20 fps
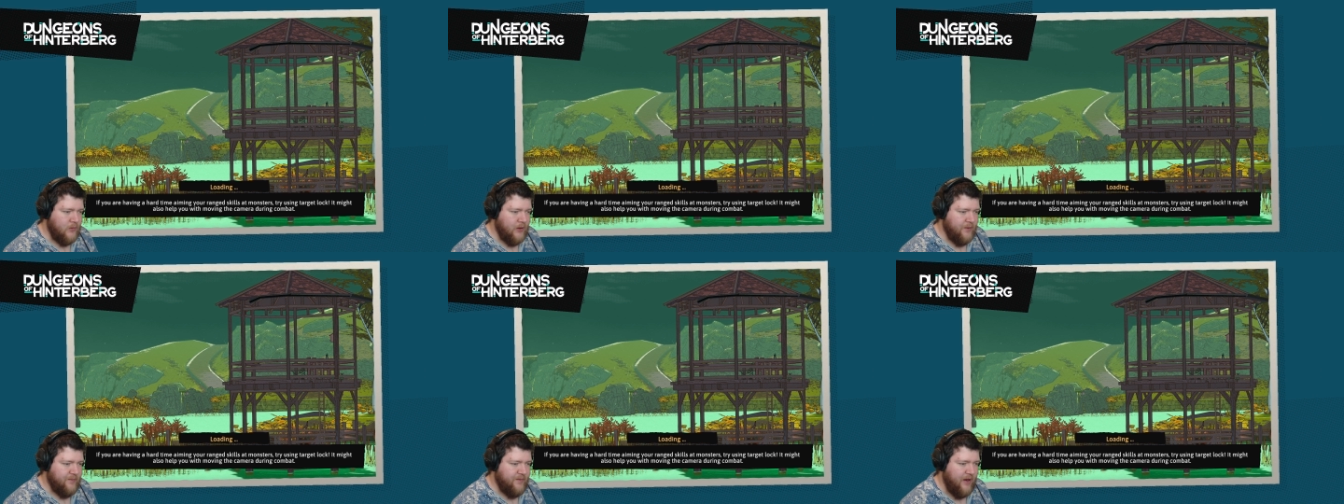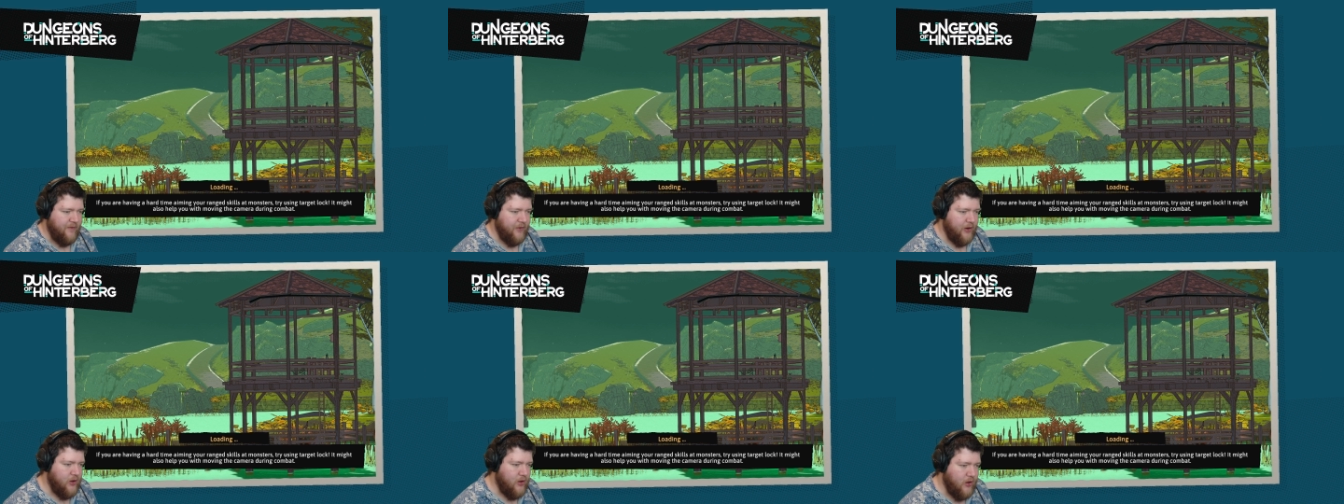If you're
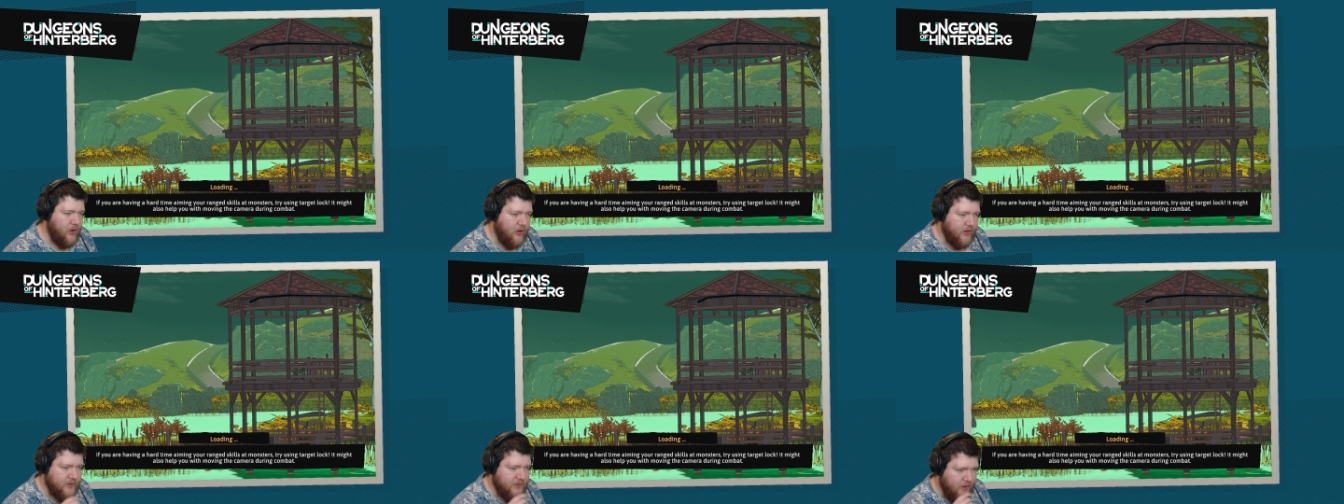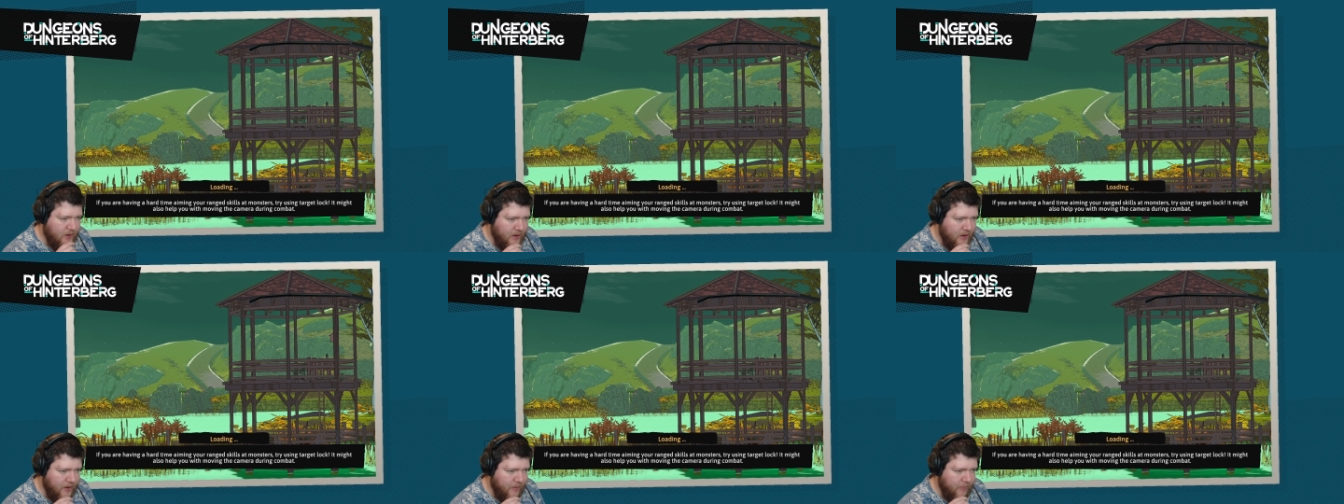having a hard
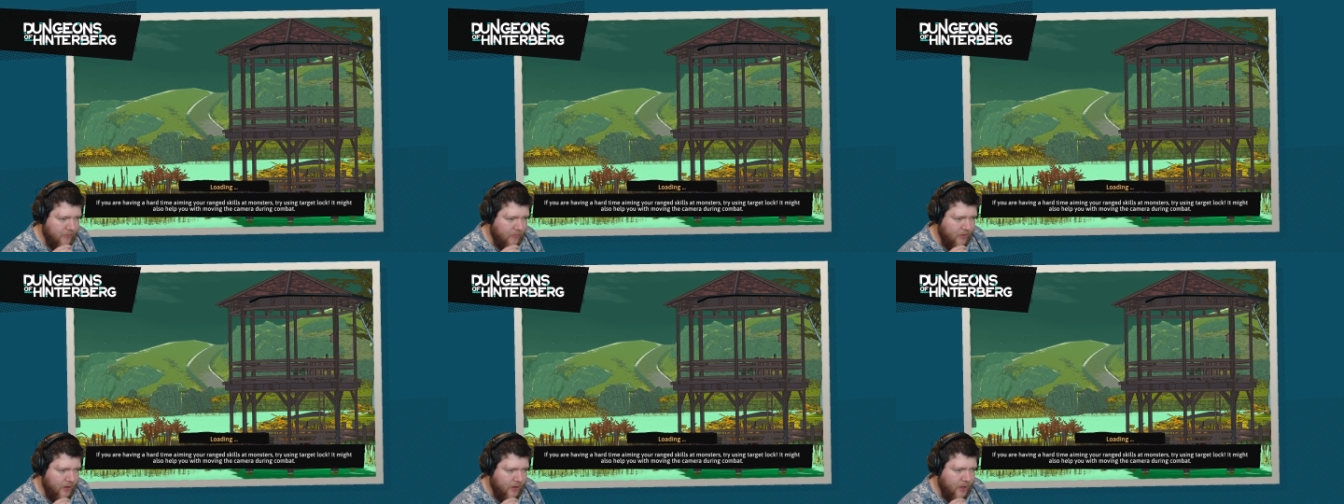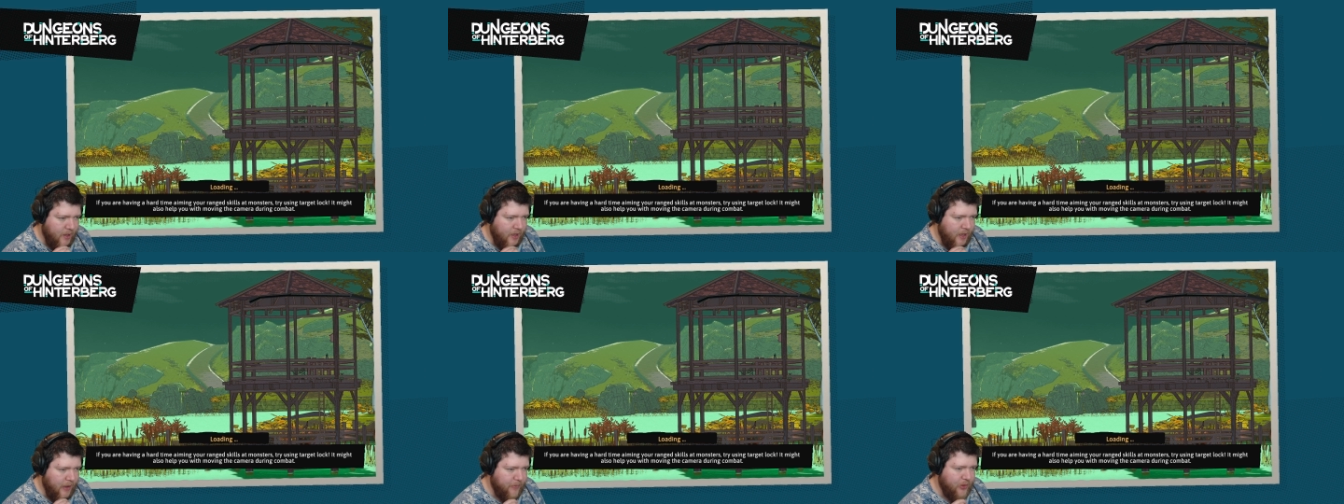time,
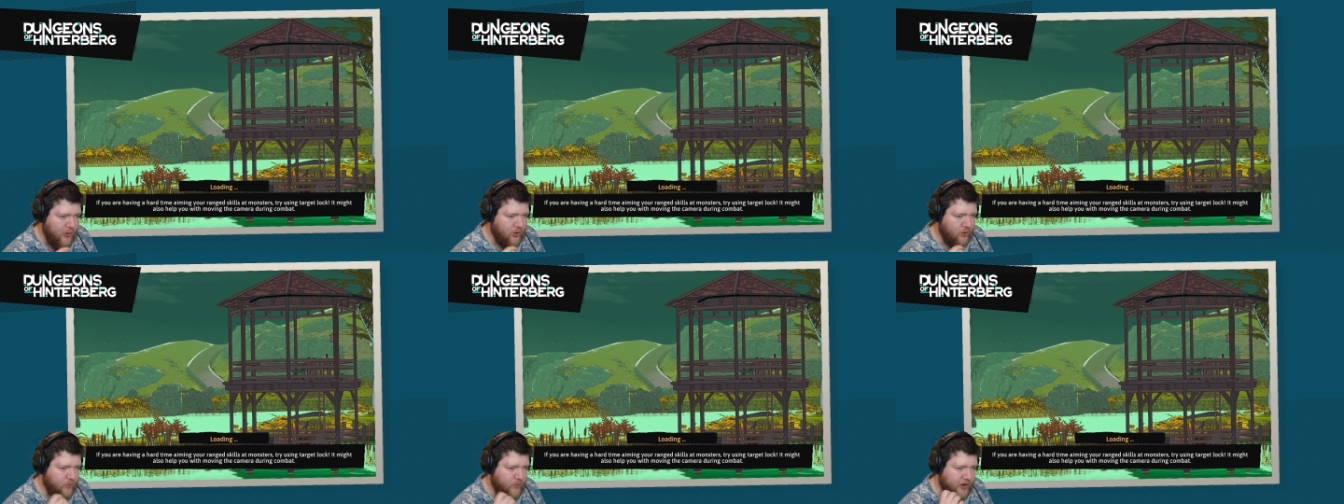aiming your